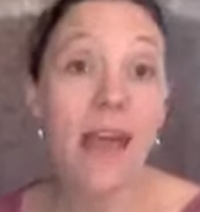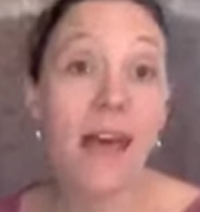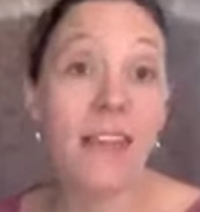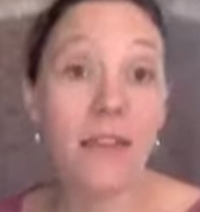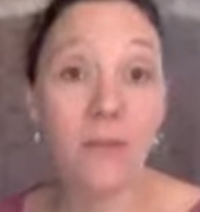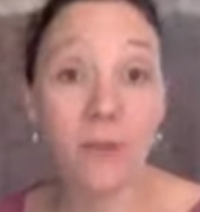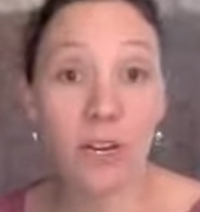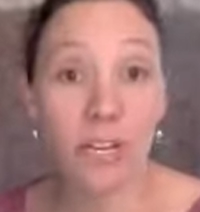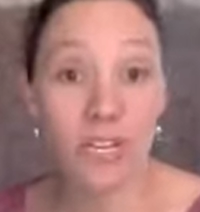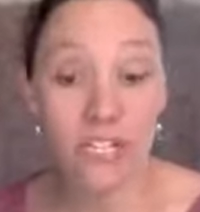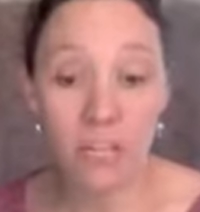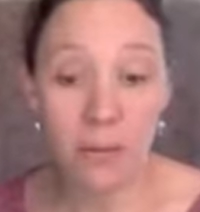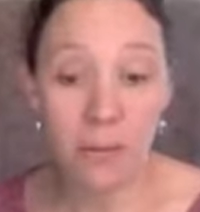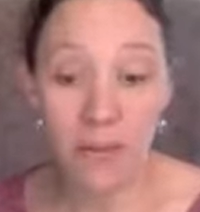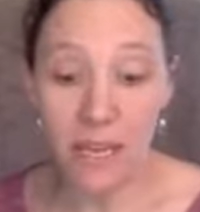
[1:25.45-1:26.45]
and then we're going to
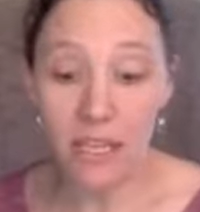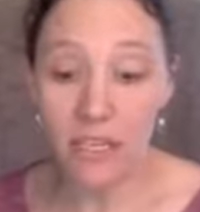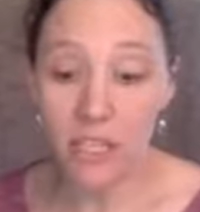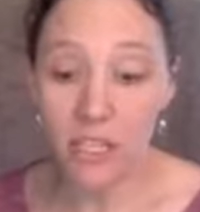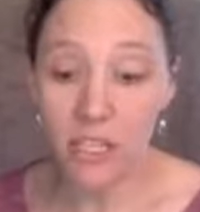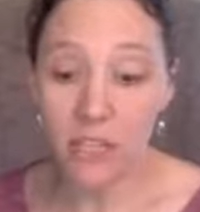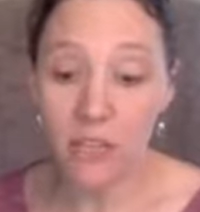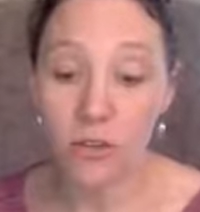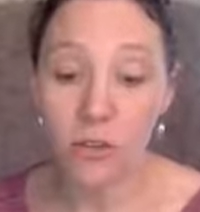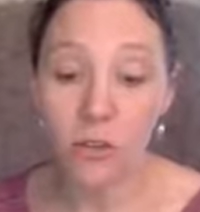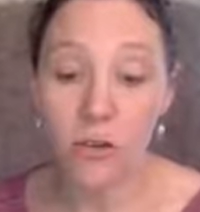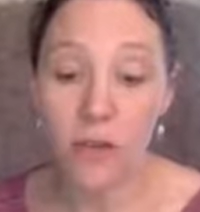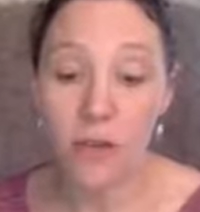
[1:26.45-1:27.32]
jump into